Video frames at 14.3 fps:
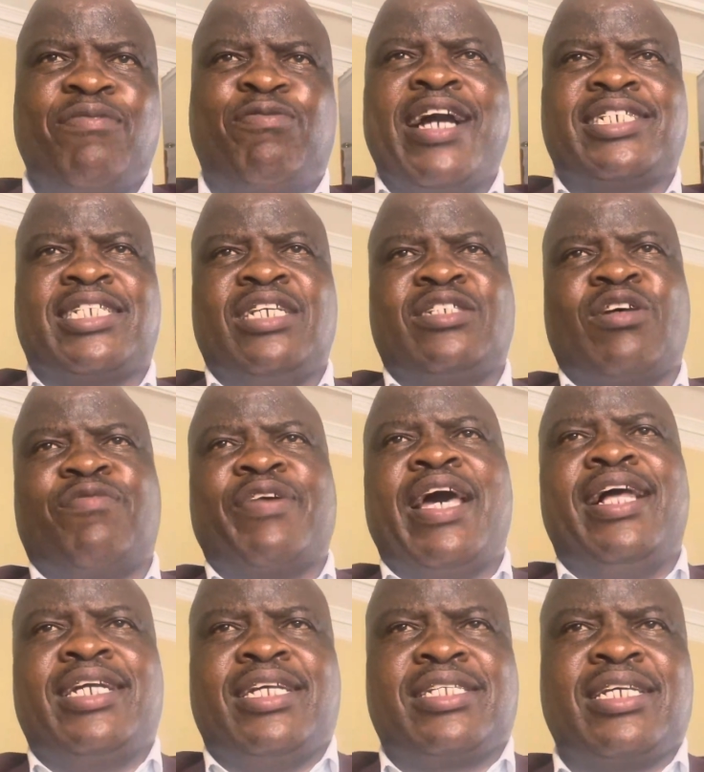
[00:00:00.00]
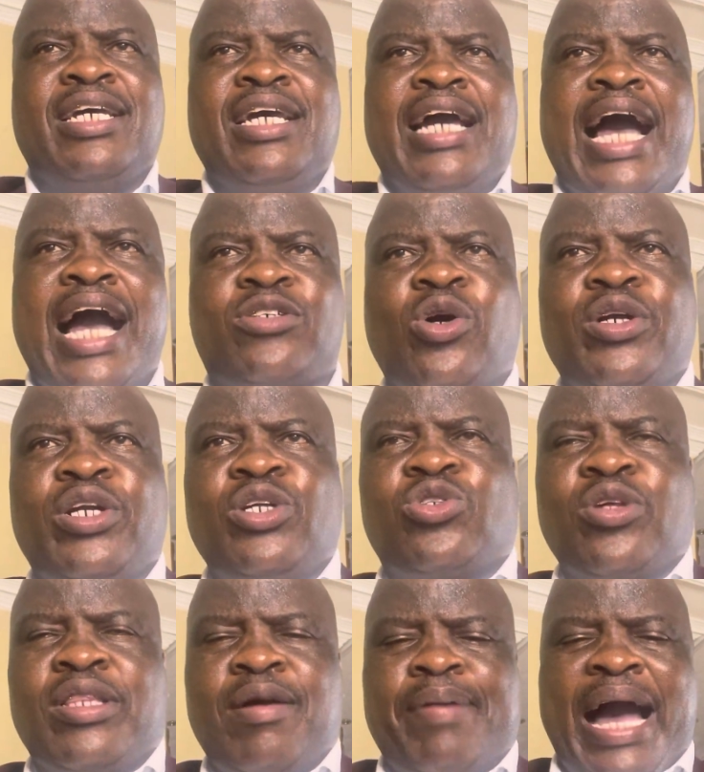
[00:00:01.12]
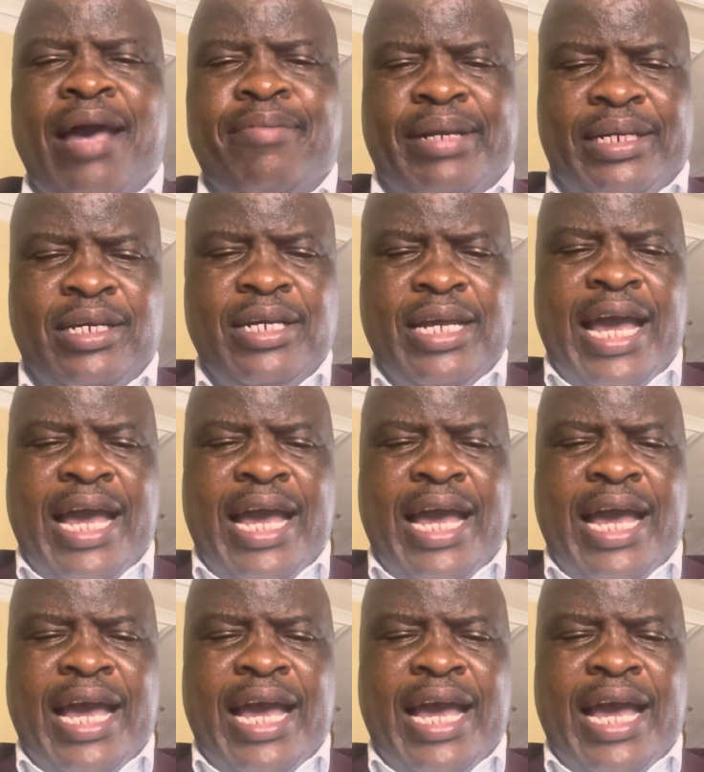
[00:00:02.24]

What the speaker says: functions of elders according to the Bible.